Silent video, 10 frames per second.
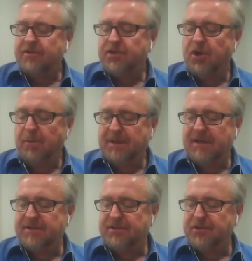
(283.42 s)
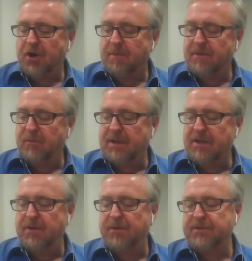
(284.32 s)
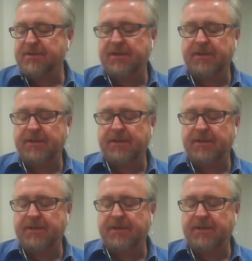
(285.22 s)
sculpting is a term that we use